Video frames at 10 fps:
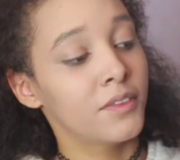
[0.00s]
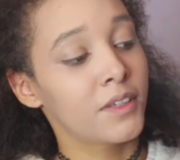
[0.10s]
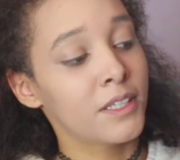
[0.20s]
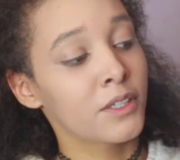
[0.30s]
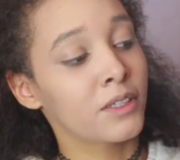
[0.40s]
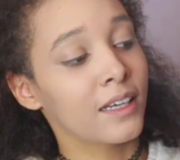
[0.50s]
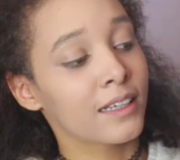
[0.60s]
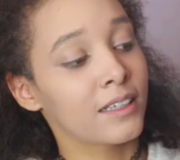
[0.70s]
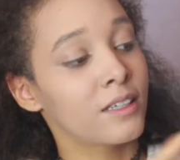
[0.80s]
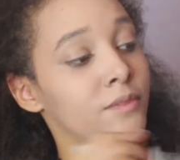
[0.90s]
Then you've got
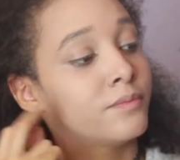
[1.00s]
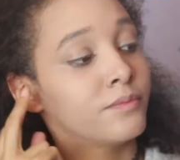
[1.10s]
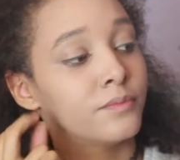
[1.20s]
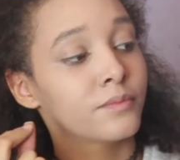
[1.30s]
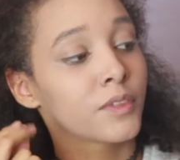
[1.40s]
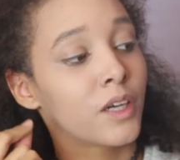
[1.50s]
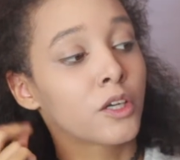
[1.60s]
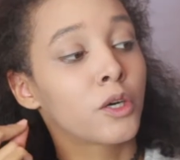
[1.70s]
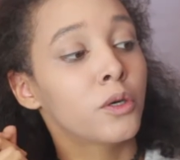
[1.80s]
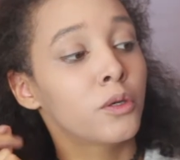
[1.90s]
like a a
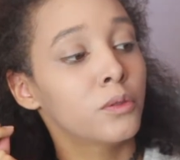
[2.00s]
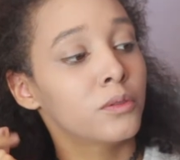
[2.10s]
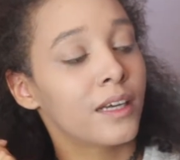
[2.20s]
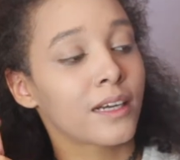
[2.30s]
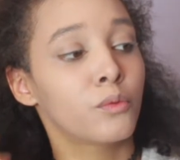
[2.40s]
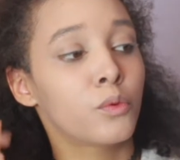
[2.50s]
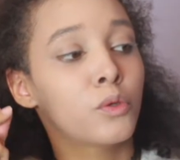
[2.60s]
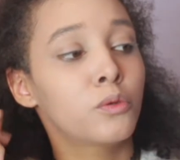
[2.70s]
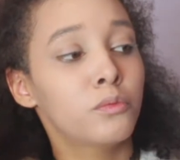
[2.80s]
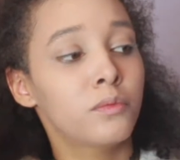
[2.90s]
cool, like a
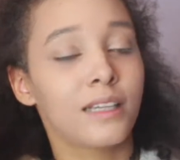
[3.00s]
warm,